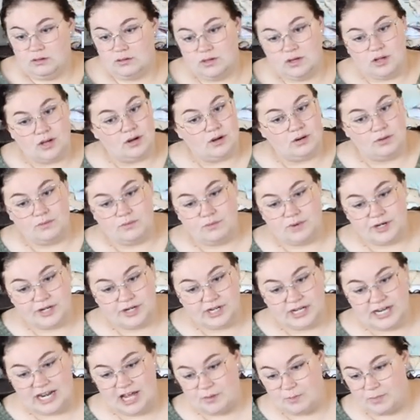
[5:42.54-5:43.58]
No. What do you
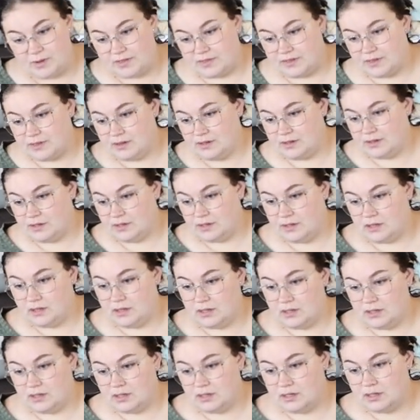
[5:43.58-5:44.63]
need help with?
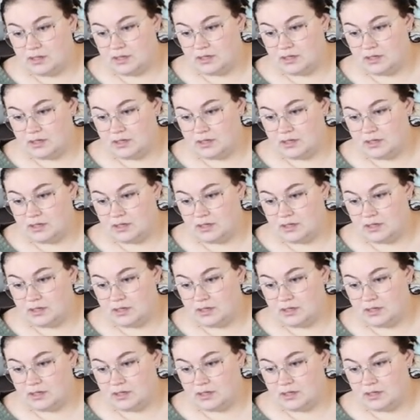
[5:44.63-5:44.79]
No.